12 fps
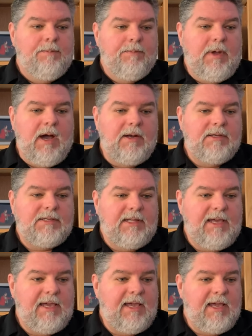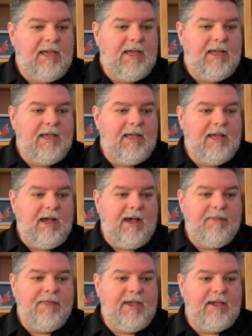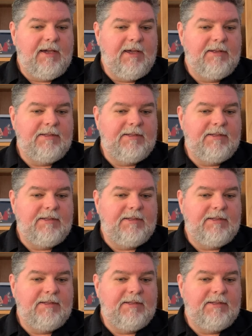honestly, I think